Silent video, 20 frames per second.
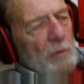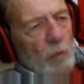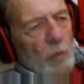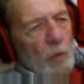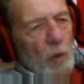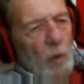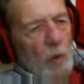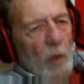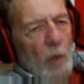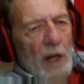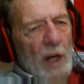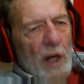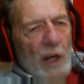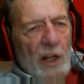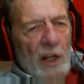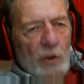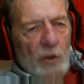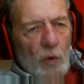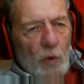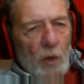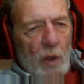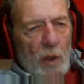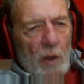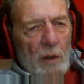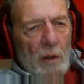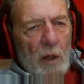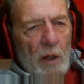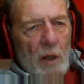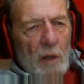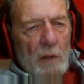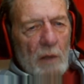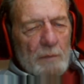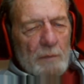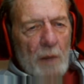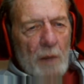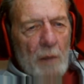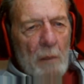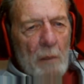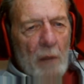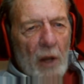We went into a
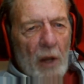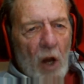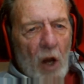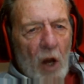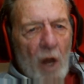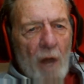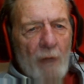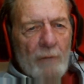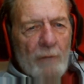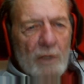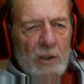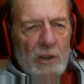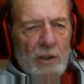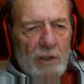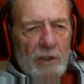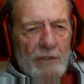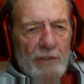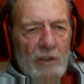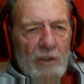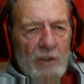public office of